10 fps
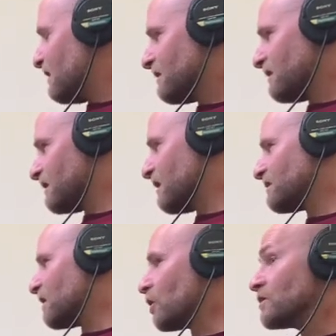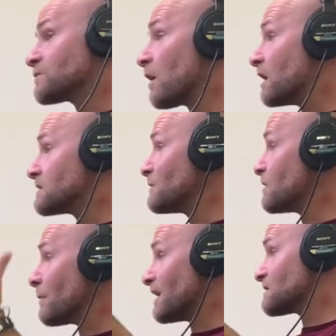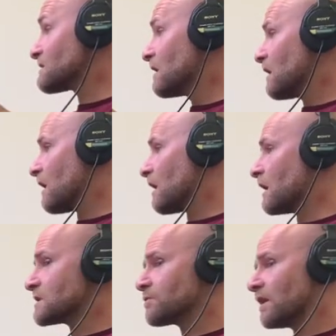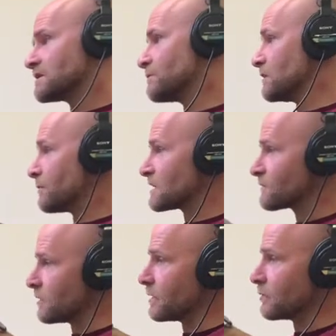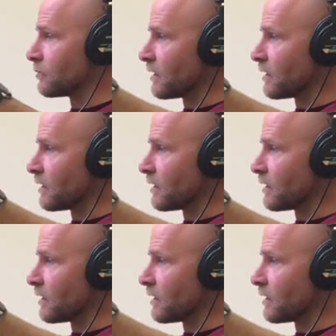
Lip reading: I don't aspire to be the best. I aspire to be the best for the people that.